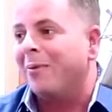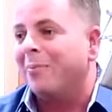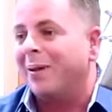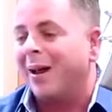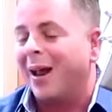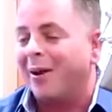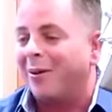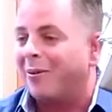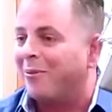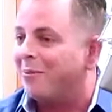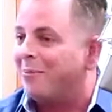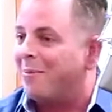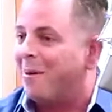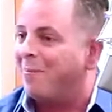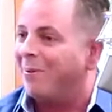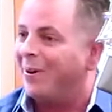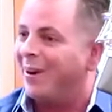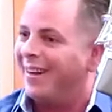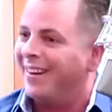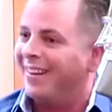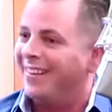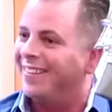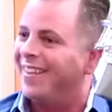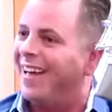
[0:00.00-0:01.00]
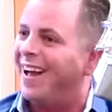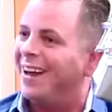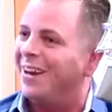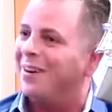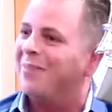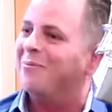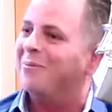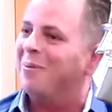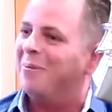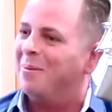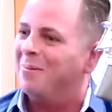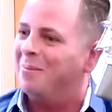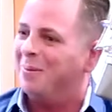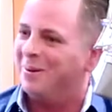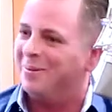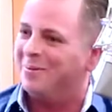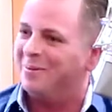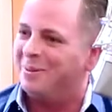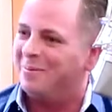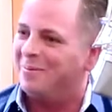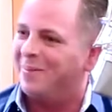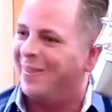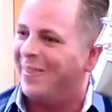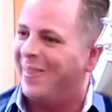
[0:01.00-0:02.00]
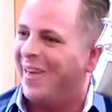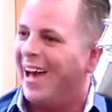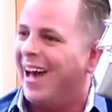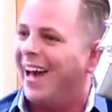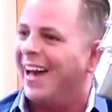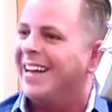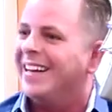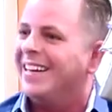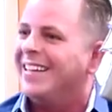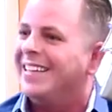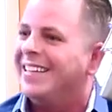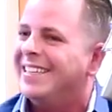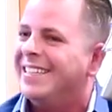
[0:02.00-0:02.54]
but I don't remember any line from the movie but that.